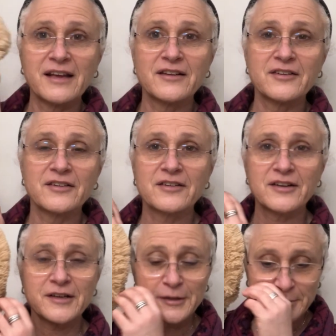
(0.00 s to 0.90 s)

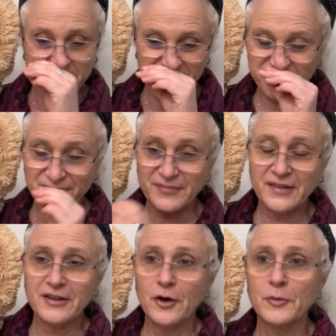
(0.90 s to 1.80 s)
and
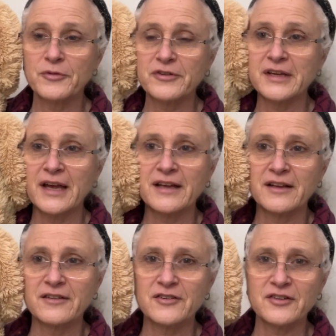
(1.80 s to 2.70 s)
hopefully I
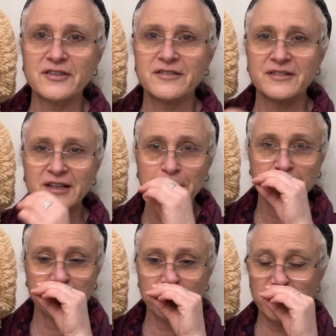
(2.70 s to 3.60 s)
can just keep
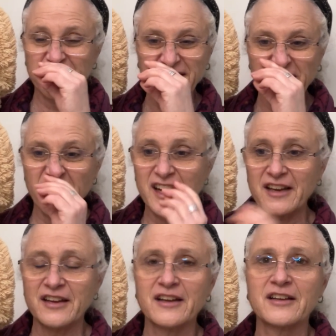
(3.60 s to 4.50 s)
it pretty light
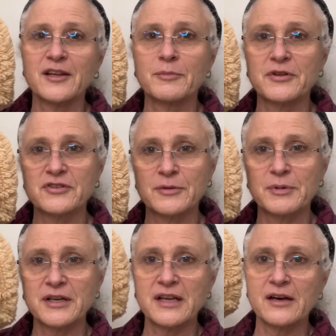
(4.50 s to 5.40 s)
and keep the
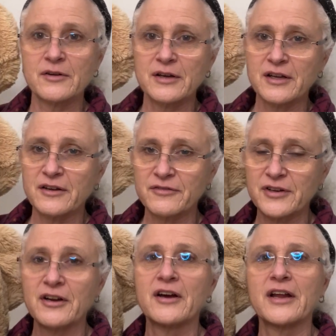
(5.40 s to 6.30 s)
shipping down. I got to
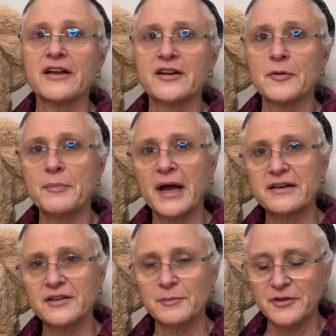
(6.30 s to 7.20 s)
figure out how to
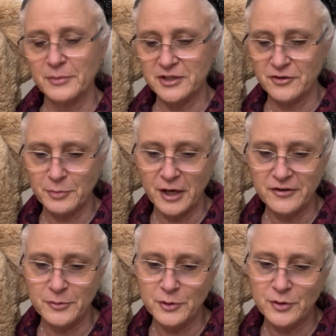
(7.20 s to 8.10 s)
compact him as much as
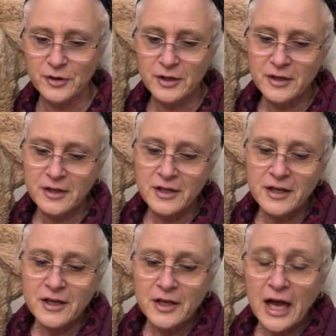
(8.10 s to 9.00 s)
possible.
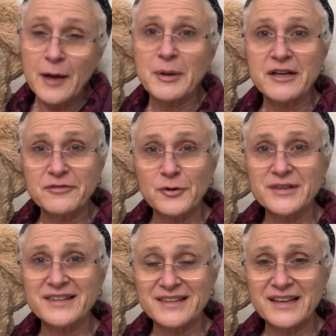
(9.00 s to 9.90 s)
I paid
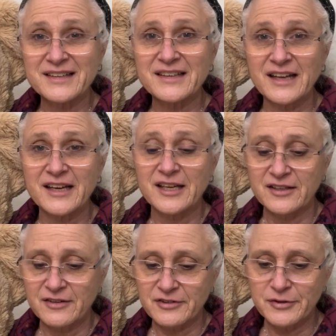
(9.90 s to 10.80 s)
$14.99. I
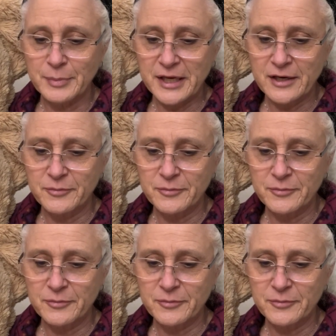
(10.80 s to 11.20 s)
definitely paid up